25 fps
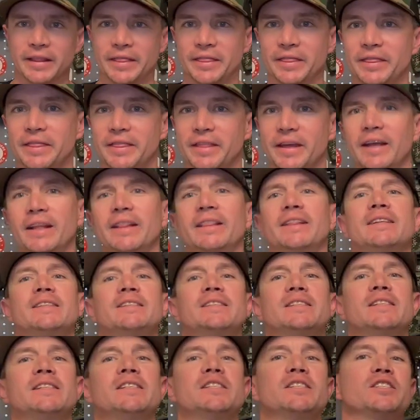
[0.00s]
I think
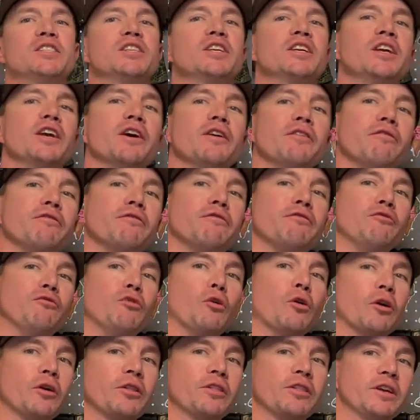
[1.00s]
this is the
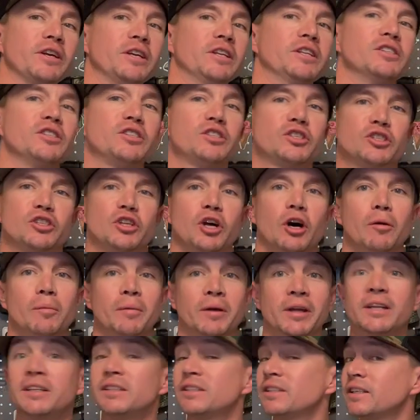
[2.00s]
fourth
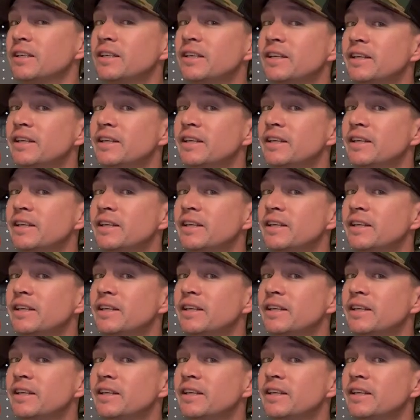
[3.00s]
installment.